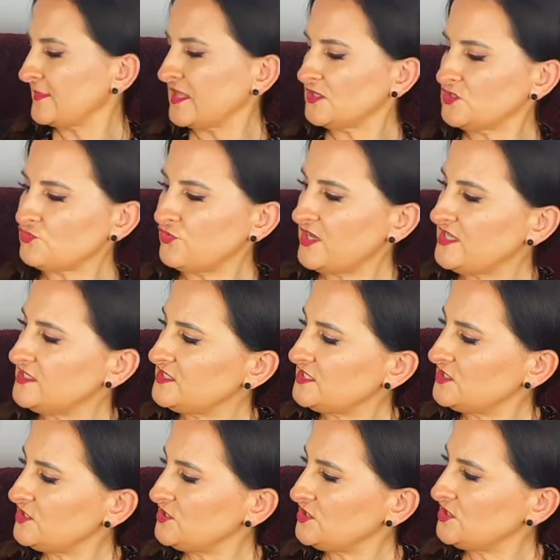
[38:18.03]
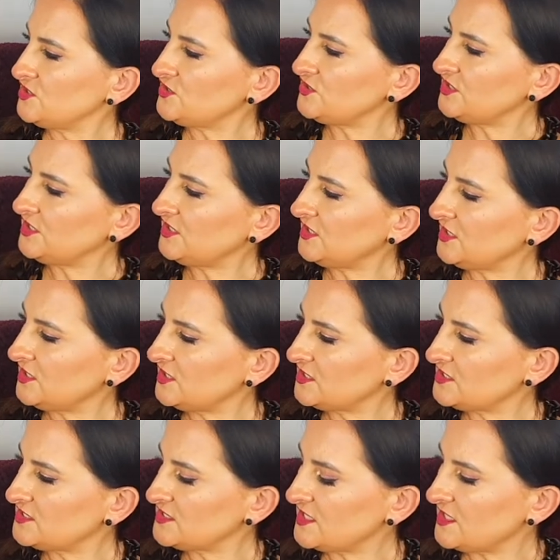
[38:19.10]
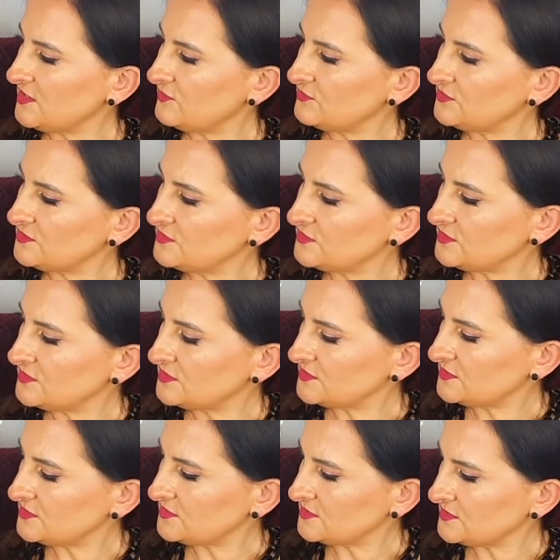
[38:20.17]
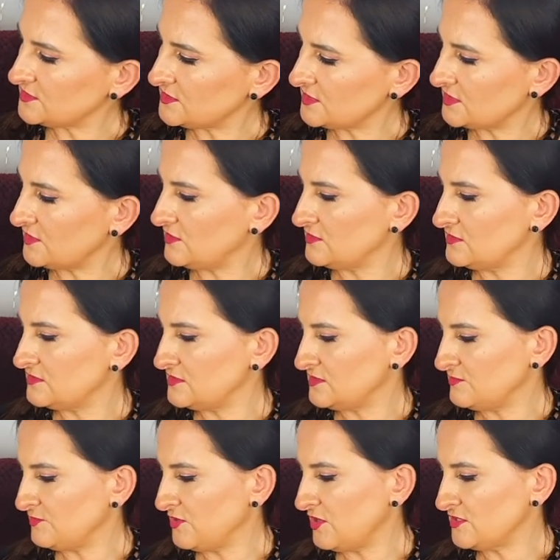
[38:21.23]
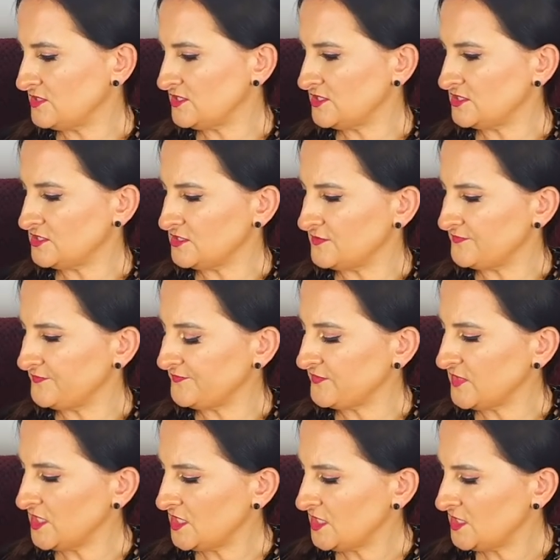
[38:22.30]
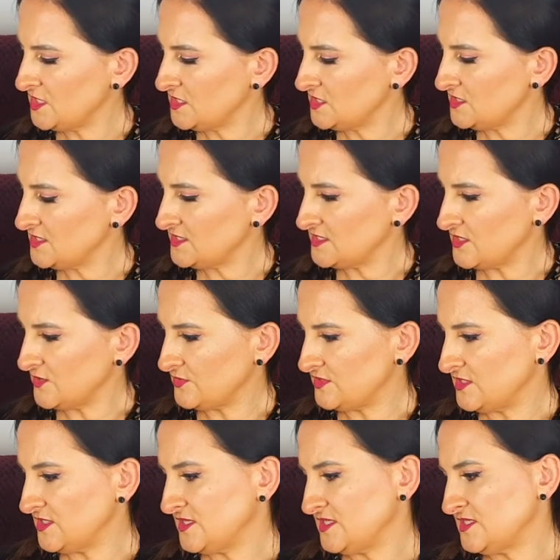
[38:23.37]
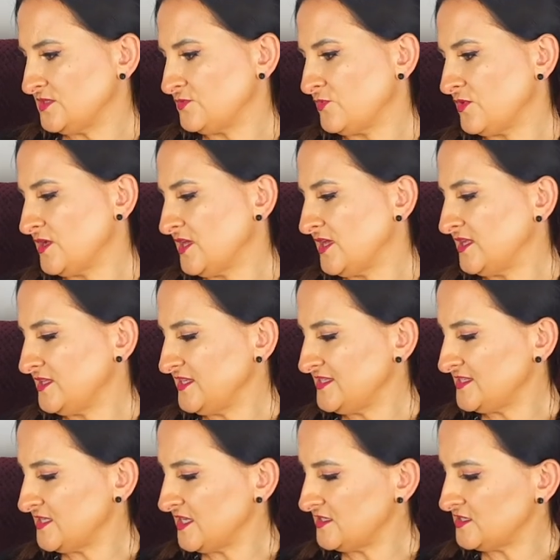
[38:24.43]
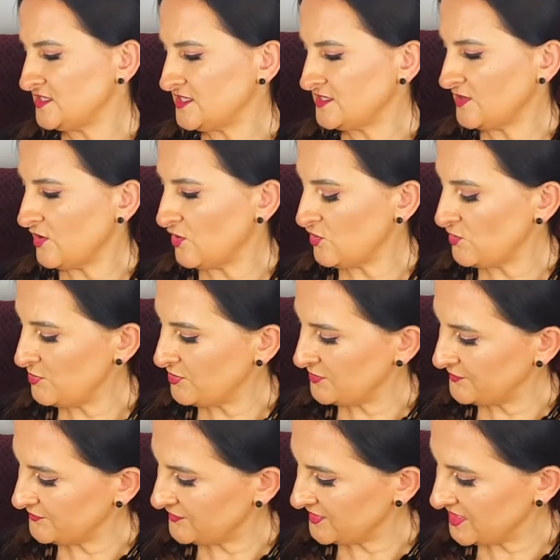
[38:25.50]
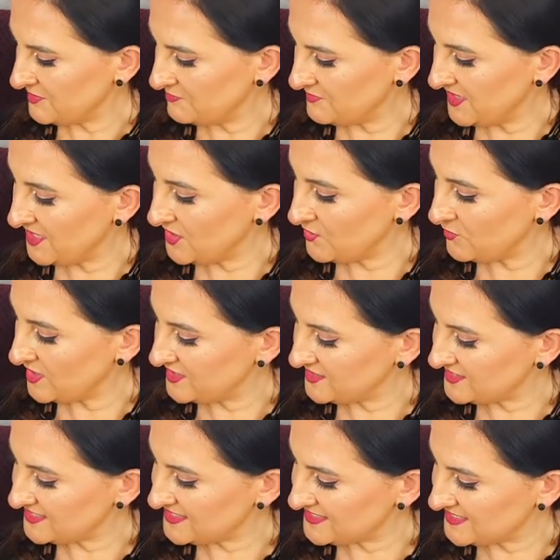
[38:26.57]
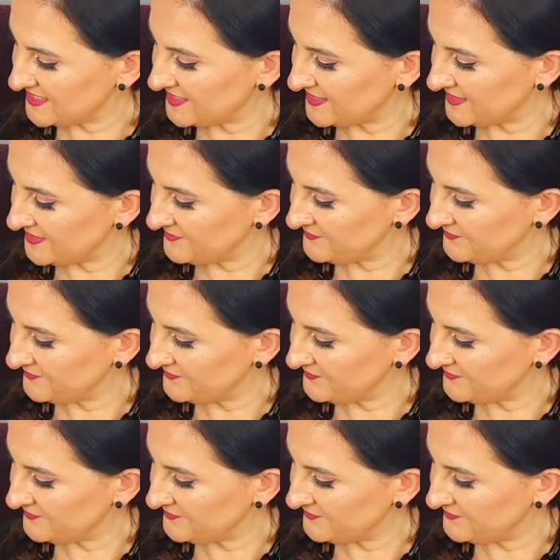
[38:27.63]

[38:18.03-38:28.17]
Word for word: 22 here down on the bottom. So this one is another soap, the pink one this time.